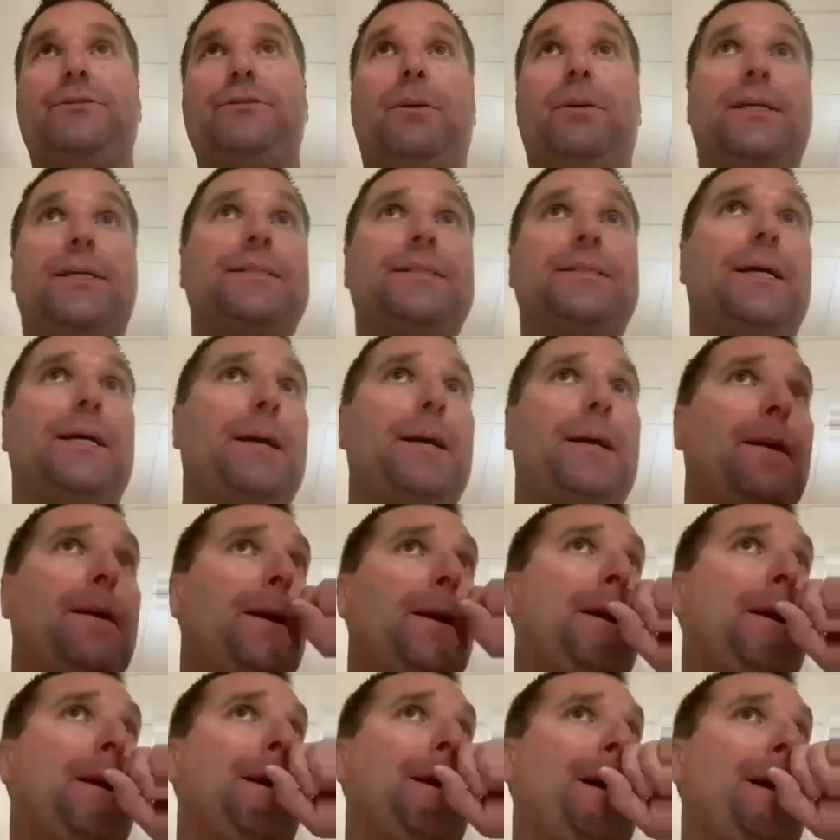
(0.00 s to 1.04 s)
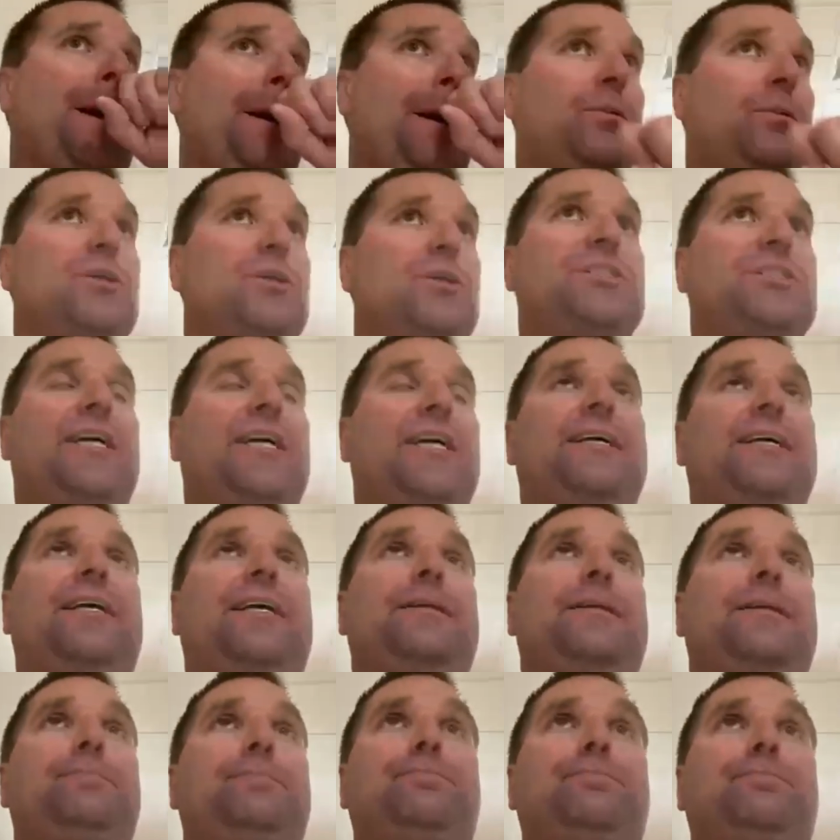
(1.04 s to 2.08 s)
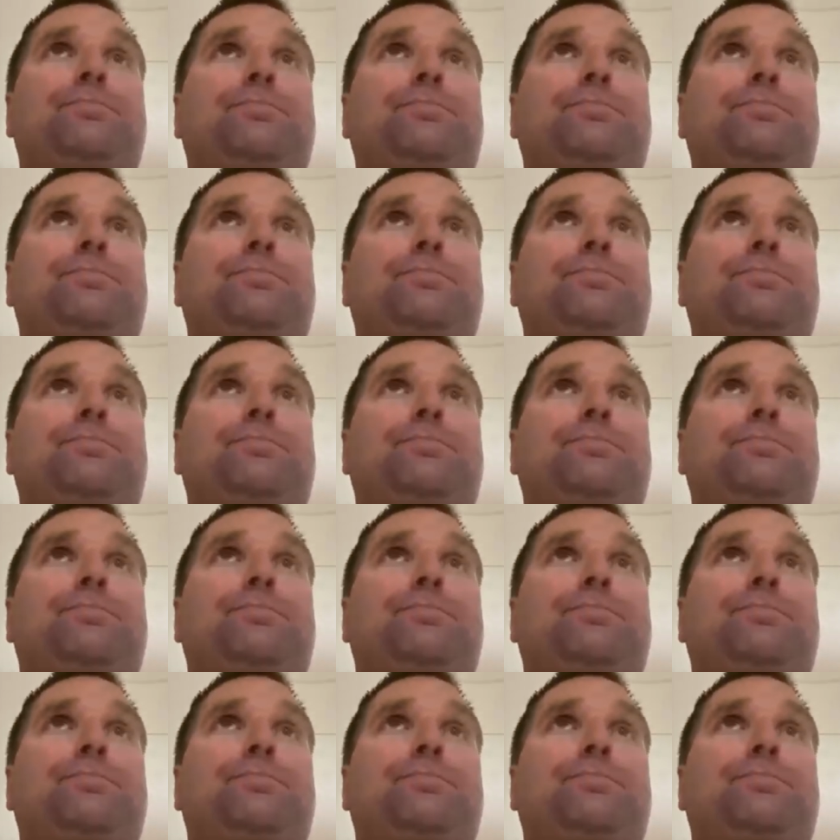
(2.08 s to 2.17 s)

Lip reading: But I will say that